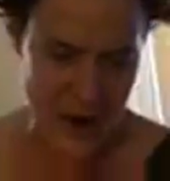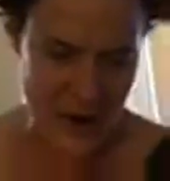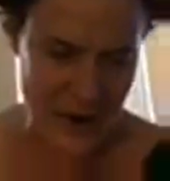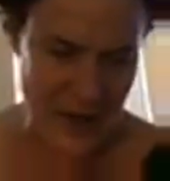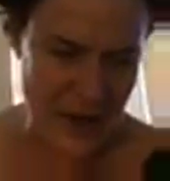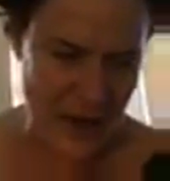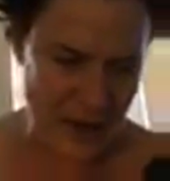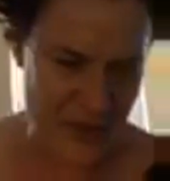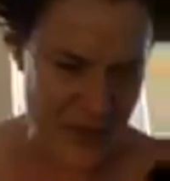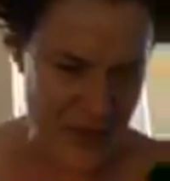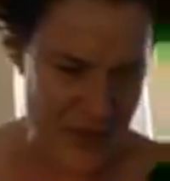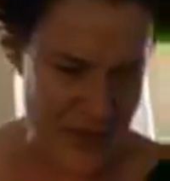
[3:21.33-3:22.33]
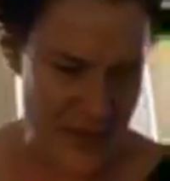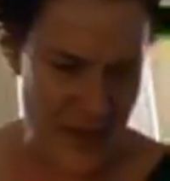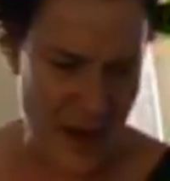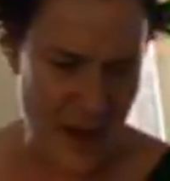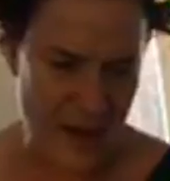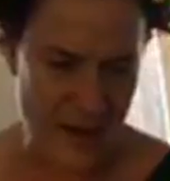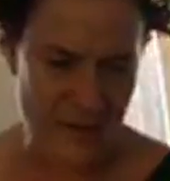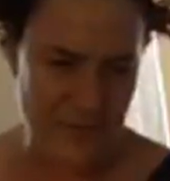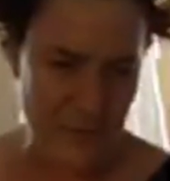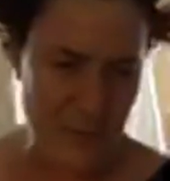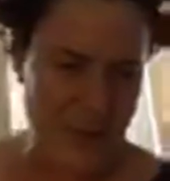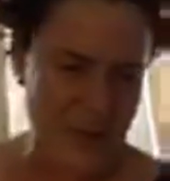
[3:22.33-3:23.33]

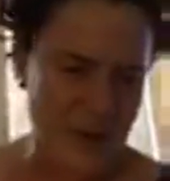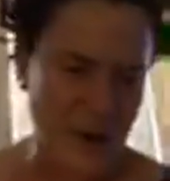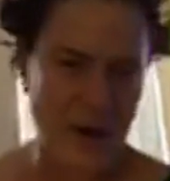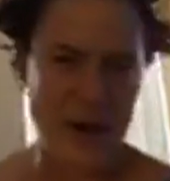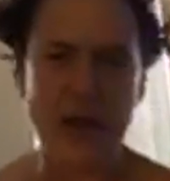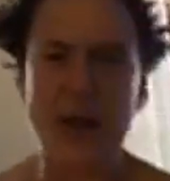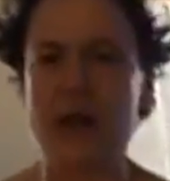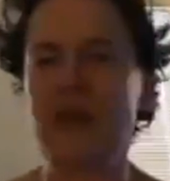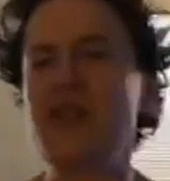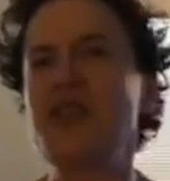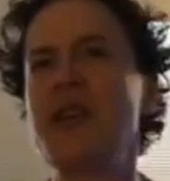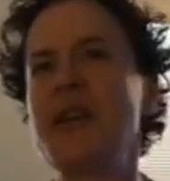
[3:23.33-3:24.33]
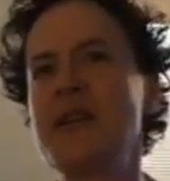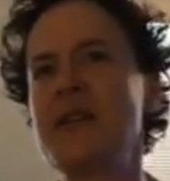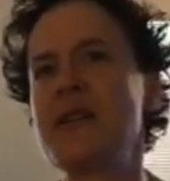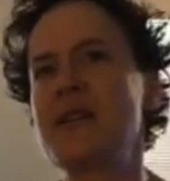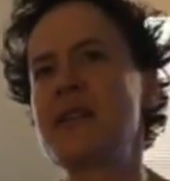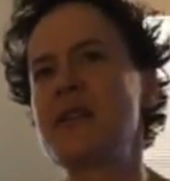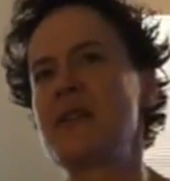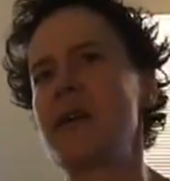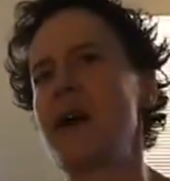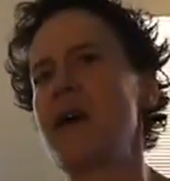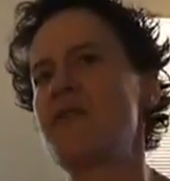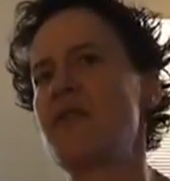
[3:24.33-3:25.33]
women archaeologists
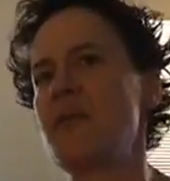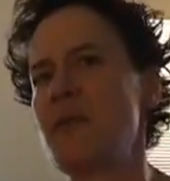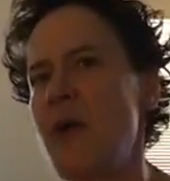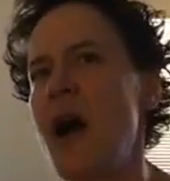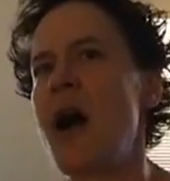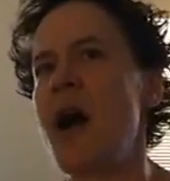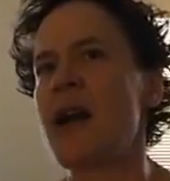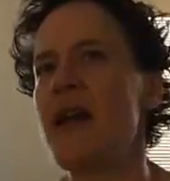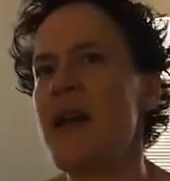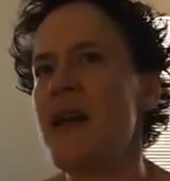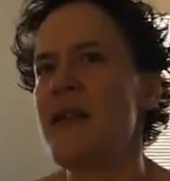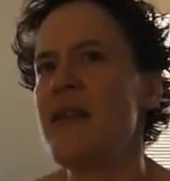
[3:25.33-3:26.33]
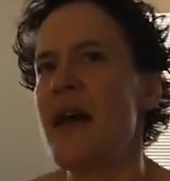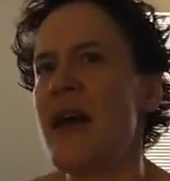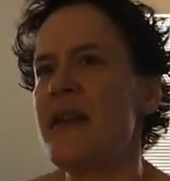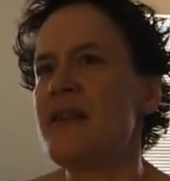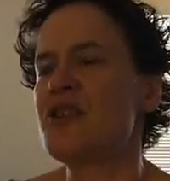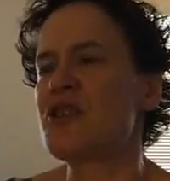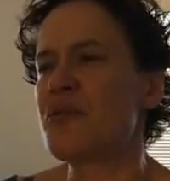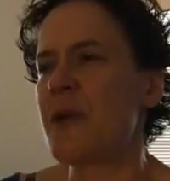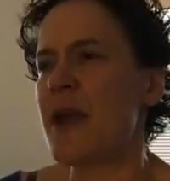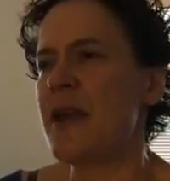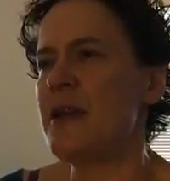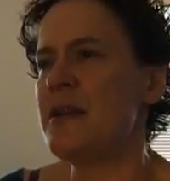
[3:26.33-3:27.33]
from Iraq that
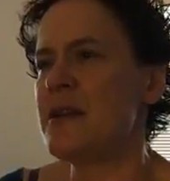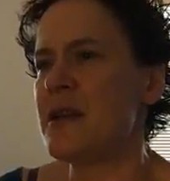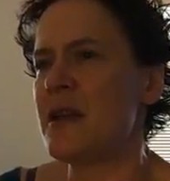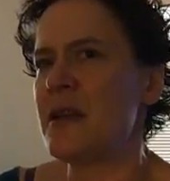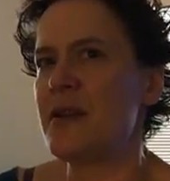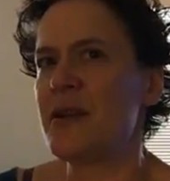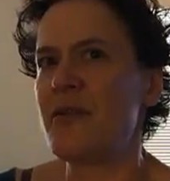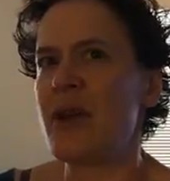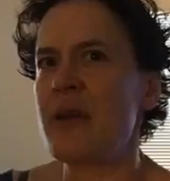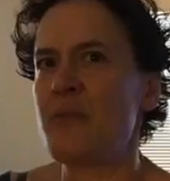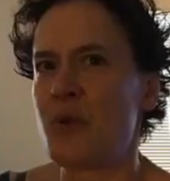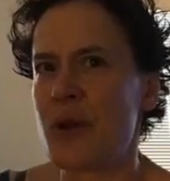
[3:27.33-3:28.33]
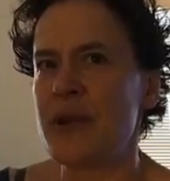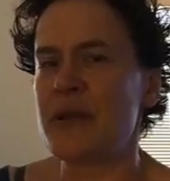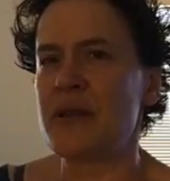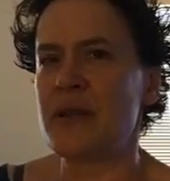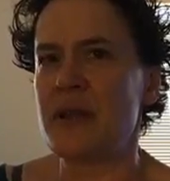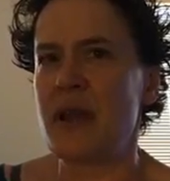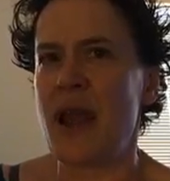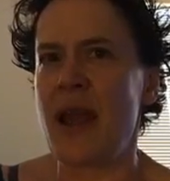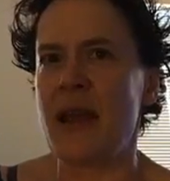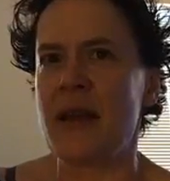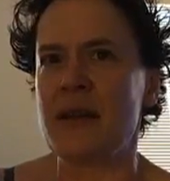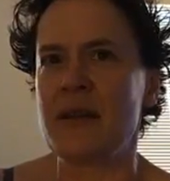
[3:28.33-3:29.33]
trained in Great Britain,
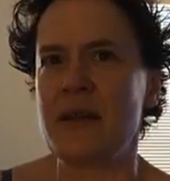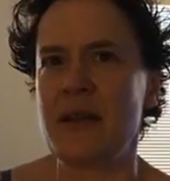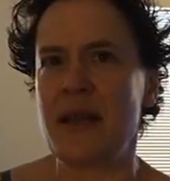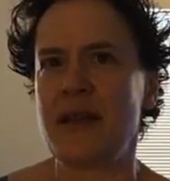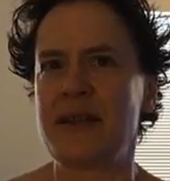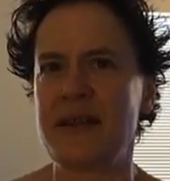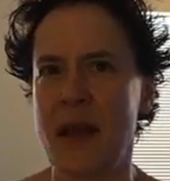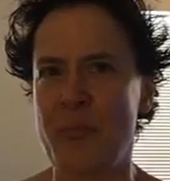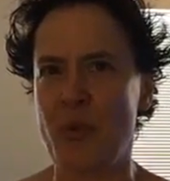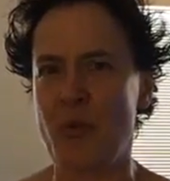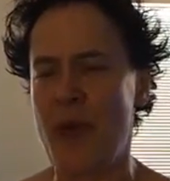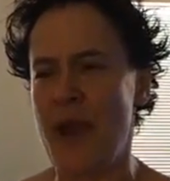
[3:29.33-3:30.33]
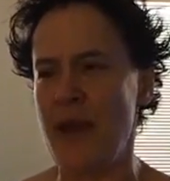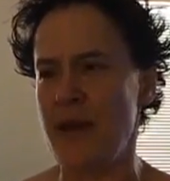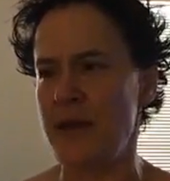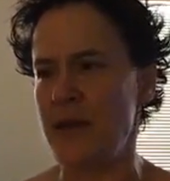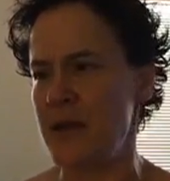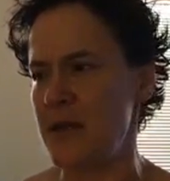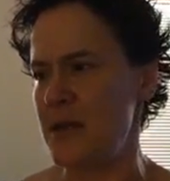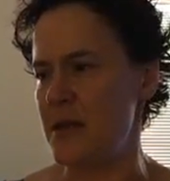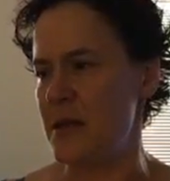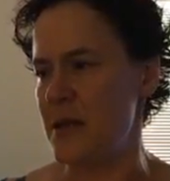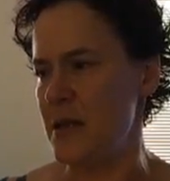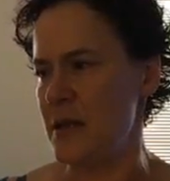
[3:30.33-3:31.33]
and they separated
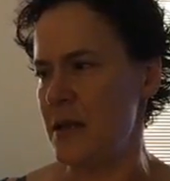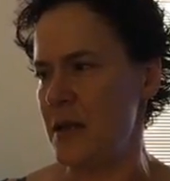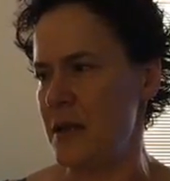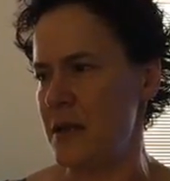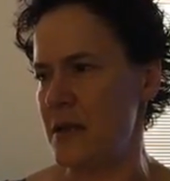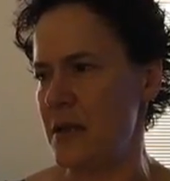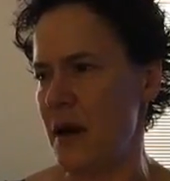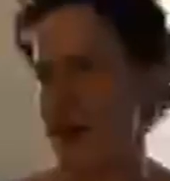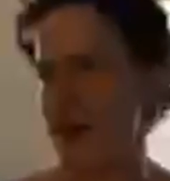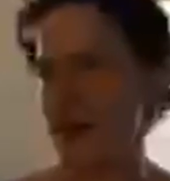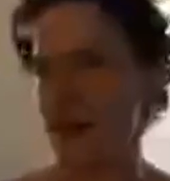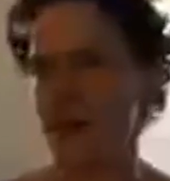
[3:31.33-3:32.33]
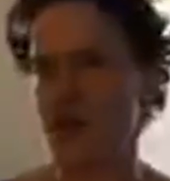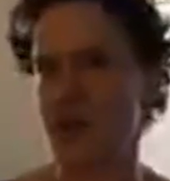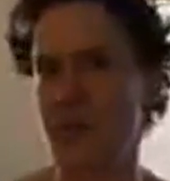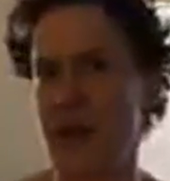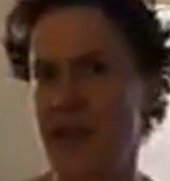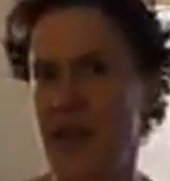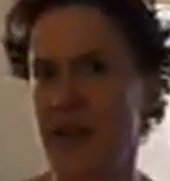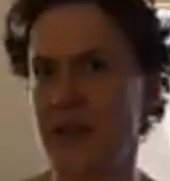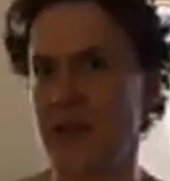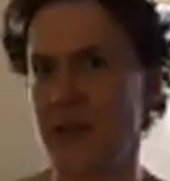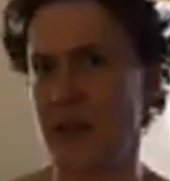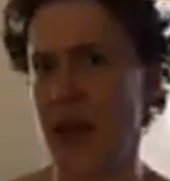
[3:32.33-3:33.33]
the archaeologists by
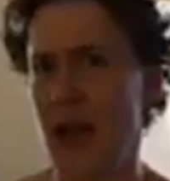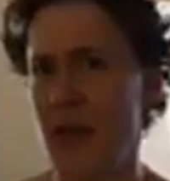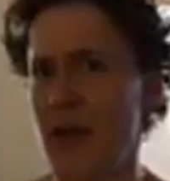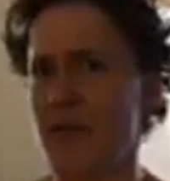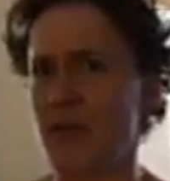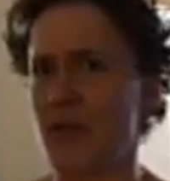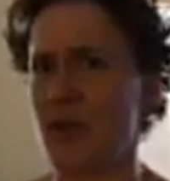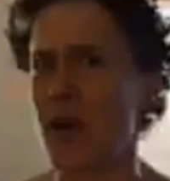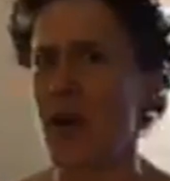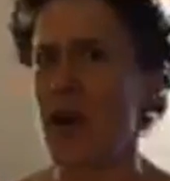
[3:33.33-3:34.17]
gender. However,